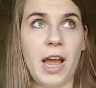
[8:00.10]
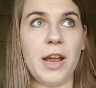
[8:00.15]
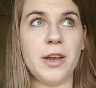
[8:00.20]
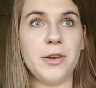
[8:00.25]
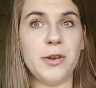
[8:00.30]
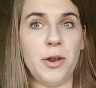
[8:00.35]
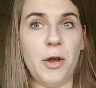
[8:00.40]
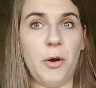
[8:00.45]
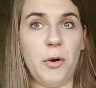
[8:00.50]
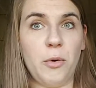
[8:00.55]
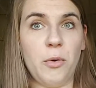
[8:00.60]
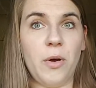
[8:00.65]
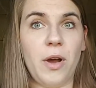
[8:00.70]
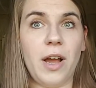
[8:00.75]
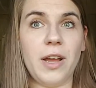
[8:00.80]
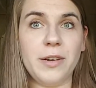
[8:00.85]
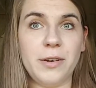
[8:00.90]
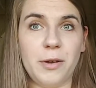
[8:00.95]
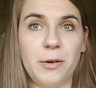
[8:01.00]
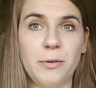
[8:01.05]
I know.
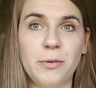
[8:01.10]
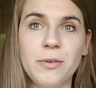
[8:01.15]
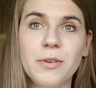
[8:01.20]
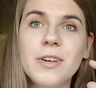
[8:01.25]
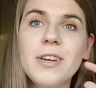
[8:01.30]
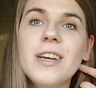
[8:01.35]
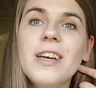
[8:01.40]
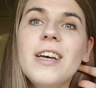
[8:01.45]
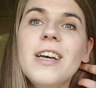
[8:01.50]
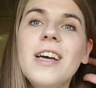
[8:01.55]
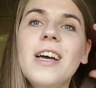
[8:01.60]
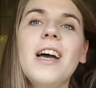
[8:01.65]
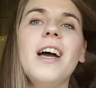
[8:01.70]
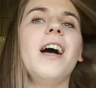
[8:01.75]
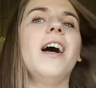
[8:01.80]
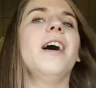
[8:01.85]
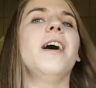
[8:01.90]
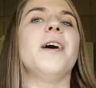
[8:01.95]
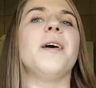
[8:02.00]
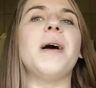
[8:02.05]

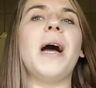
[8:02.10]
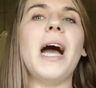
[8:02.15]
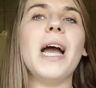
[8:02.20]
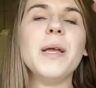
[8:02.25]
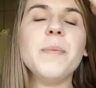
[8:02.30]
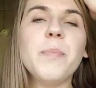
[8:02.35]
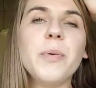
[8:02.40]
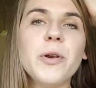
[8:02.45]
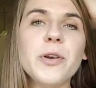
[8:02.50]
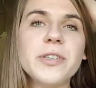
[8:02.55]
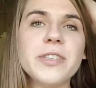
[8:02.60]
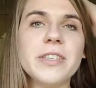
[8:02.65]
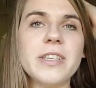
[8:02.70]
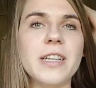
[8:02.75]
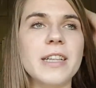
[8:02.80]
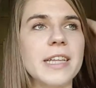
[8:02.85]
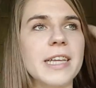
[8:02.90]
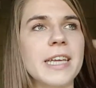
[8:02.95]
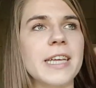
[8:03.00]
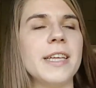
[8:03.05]
I
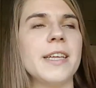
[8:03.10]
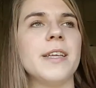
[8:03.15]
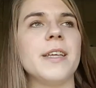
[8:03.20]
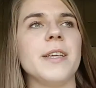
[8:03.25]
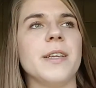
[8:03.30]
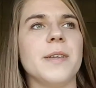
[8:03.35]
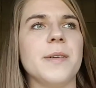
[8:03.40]
personally,